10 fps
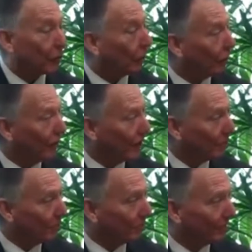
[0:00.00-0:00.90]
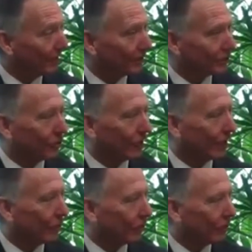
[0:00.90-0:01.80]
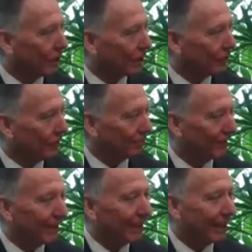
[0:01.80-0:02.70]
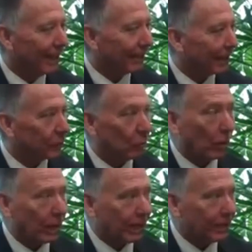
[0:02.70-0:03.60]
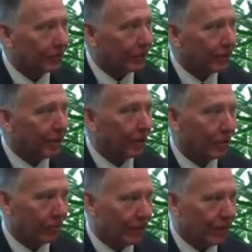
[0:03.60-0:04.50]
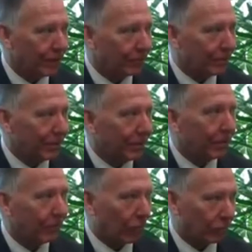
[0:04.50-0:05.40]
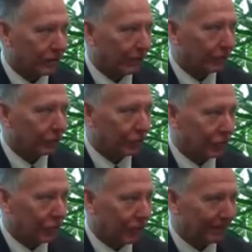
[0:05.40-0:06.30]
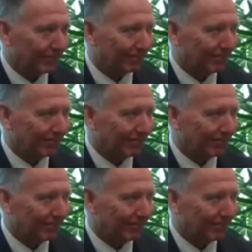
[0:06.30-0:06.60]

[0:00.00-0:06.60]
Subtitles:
have a toll-free number. This is good anywhere in the country. And that's 1-800-300-4723.